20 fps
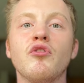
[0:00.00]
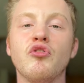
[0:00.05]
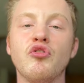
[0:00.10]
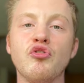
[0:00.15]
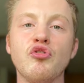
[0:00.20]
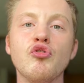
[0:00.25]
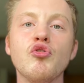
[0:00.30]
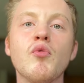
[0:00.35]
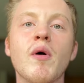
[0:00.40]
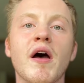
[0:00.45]

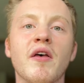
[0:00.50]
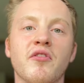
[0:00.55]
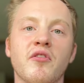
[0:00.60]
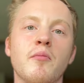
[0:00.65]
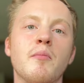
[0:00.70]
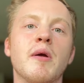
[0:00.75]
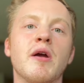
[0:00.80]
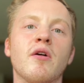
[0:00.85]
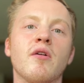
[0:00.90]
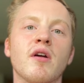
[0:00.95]
US
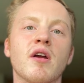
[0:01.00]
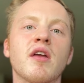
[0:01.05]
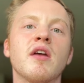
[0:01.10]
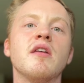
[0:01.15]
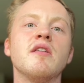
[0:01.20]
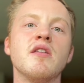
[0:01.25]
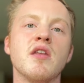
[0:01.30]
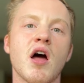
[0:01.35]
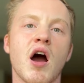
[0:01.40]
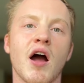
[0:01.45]

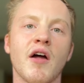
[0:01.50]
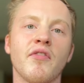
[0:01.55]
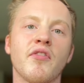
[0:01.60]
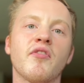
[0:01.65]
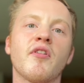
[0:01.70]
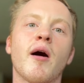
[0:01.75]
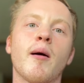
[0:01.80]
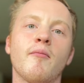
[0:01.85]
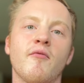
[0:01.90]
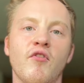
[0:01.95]
American
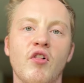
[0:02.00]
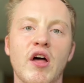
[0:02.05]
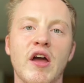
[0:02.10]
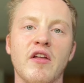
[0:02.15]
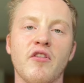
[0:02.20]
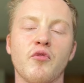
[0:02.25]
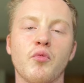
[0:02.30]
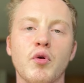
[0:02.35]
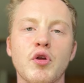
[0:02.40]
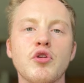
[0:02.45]
nonstop
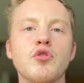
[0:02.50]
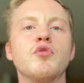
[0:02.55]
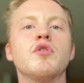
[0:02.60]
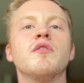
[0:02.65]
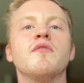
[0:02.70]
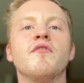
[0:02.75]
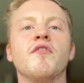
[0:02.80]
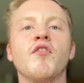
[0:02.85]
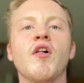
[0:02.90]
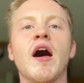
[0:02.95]
flights where you
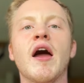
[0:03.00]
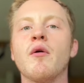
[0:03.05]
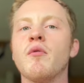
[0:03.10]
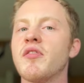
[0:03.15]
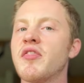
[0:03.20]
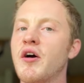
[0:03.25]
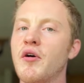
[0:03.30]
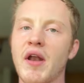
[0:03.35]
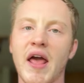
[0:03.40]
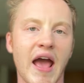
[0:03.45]
can fly
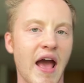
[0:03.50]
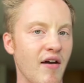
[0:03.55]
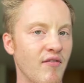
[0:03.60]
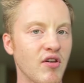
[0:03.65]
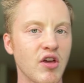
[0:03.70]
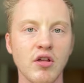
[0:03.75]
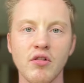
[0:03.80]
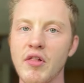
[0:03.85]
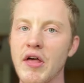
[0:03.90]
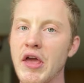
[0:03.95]
without
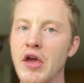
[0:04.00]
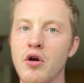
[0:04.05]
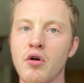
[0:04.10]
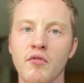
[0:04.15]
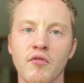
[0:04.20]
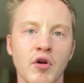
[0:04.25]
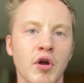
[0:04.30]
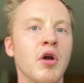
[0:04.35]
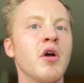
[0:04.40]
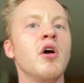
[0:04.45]
having a
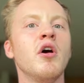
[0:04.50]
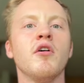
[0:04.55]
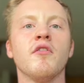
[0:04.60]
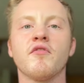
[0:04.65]
layover